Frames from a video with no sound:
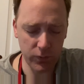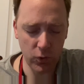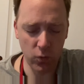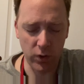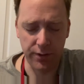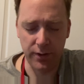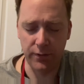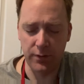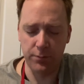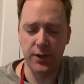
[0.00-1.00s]
One of the things
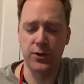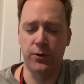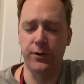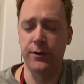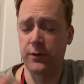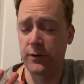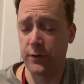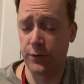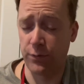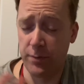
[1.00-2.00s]
I'm being told is to
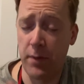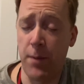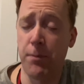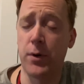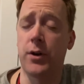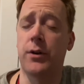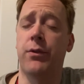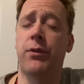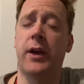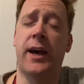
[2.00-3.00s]
just remember
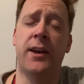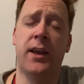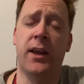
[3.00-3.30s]
that